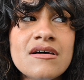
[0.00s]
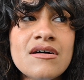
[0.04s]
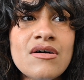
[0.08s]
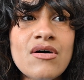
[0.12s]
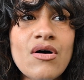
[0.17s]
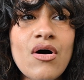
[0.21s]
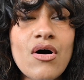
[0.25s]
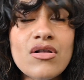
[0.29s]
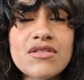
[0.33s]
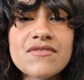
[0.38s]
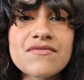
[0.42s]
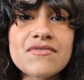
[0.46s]

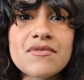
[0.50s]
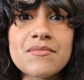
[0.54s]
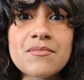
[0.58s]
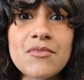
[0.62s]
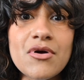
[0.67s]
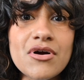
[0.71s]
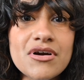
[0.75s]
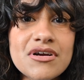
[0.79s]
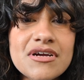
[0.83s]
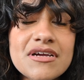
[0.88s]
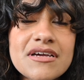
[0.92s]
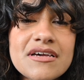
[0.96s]
all of the
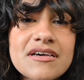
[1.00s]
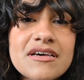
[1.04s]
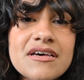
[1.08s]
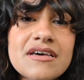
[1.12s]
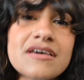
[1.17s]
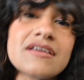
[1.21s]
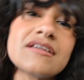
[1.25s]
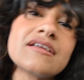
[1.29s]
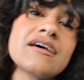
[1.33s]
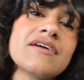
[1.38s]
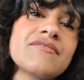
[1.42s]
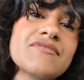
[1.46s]
market
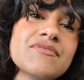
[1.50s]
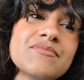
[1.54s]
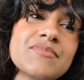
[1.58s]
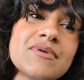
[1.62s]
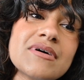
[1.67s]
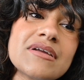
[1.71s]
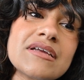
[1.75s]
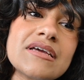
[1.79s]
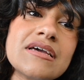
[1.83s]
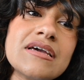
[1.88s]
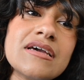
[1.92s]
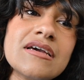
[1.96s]
and
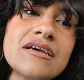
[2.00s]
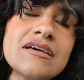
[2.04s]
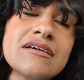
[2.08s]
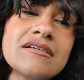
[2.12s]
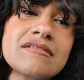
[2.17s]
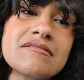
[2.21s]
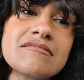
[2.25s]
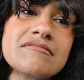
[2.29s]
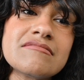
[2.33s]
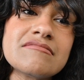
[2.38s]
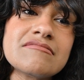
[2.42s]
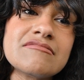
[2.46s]
everybody,
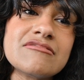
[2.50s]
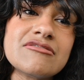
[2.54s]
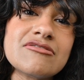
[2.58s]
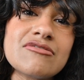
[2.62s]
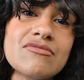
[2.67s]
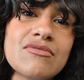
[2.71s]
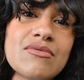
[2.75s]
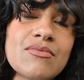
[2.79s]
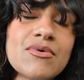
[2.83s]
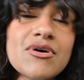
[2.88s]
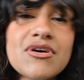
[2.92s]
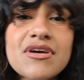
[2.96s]
you
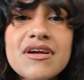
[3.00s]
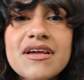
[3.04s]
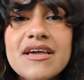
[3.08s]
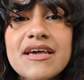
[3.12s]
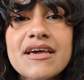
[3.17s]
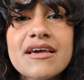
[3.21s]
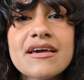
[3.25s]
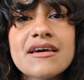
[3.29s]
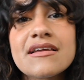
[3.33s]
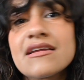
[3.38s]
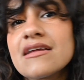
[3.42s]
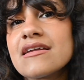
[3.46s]
know,
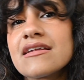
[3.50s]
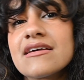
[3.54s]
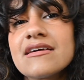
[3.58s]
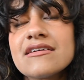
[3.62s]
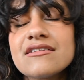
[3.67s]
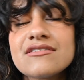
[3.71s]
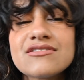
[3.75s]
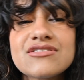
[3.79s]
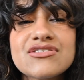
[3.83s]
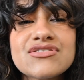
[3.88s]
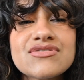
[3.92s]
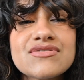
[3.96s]
working in any
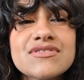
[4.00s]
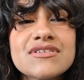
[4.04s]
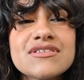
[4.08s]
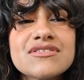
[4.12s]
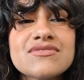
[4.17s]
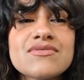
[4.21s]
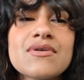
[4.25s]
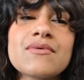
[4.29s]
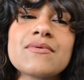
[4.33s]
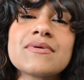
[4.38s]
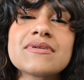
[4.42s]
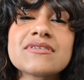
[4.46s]
industry.
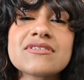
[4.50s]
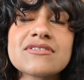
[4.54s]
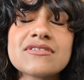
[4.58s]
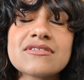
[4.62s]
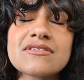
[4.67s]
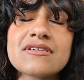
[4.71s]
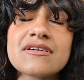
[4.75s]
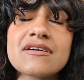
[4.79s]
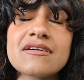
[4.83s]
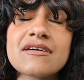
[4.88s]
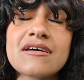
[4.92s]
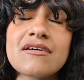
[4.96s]
So I wanted
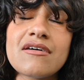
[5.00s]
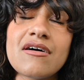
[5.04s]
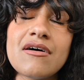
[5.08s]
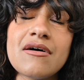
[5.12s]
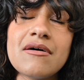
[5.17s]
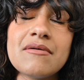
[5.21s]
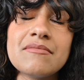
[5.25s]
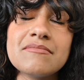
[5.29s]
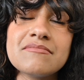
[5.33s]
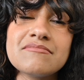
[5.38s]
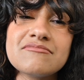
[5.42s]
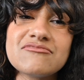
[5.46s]

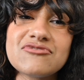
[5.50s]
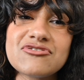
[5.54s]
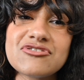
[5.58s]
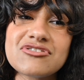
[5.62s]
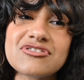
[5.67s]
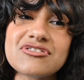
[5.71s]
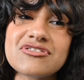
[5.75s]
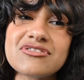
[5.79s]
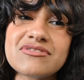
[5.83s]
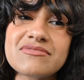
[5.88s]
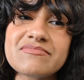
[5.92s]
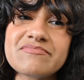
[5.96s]
to
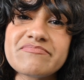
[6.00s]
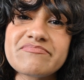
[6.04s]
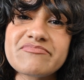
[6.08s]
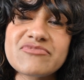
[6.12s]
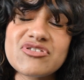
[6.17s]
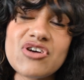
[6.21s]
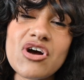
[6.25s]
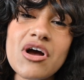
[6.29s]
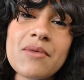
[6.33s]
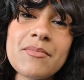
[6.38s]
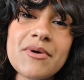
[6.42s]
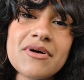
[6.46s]
just
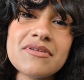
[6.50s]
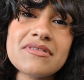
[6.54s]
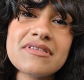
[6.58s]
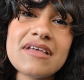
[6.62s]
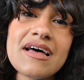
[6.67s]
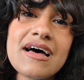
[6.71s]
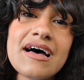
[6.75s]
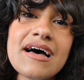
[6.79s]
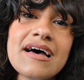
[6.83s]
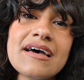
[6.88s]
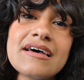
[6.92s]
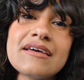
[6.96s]
talk about
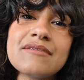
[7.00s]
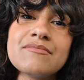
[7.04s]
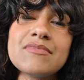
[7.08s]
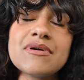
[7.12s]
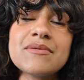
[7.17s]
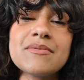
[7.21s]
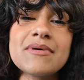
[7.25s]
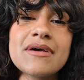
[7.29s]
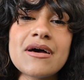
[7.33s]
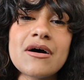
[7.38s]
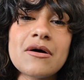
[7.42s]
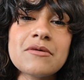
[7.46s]
that and
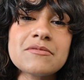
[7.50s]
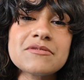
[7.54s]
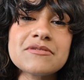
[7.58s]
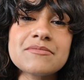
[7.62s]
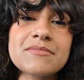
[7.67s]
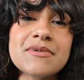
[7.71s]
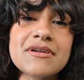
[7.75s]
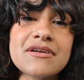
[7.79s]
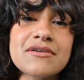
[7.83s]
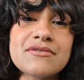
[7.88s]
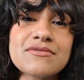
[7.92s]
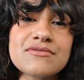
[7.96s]
maybe help
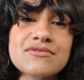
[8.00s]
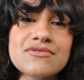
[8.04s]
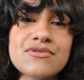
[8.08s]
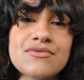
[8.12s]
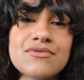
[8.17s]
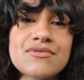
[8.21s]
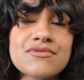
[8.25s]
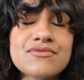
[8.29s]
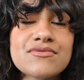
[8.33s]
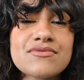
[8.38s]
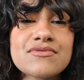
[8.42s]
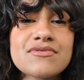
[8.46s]
somebody who's
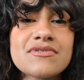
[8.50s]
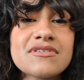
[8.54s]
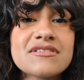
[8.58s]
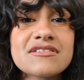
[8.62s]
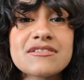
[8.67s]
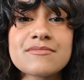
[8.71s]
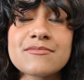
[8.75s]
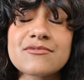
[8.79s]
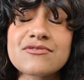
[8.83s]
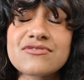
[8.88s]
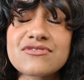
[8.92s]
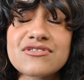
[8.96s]
going through a
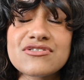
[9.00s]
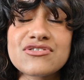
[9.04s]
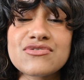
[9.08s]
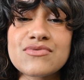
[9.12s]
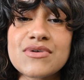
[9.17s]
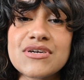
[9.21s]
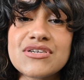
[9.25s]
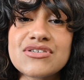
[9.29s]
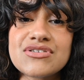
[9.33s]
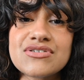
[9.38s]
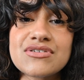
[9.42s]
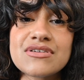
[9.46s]
similar
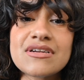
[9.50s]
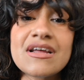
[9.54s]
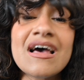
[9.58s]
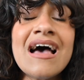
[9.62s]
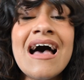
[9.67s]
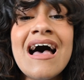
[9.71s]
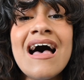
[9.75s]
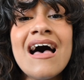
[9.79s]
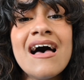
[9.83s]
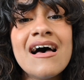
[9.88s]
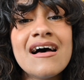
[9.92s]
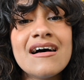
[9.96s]
situation
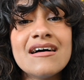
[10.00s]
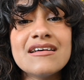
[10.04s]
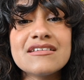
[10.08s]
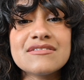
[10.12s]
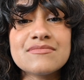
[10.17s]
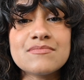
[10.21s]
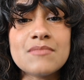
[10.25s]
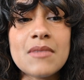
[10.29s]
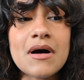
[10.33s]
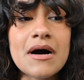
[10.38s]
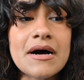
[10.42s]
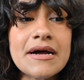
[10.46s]

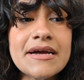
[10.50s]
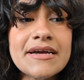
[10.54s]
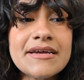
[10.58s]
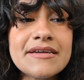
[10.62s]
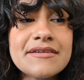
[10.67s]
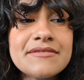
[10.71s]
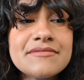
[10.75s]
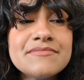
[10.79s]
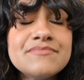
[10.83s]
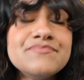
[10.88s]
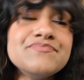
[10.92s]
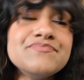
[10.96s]
as mine.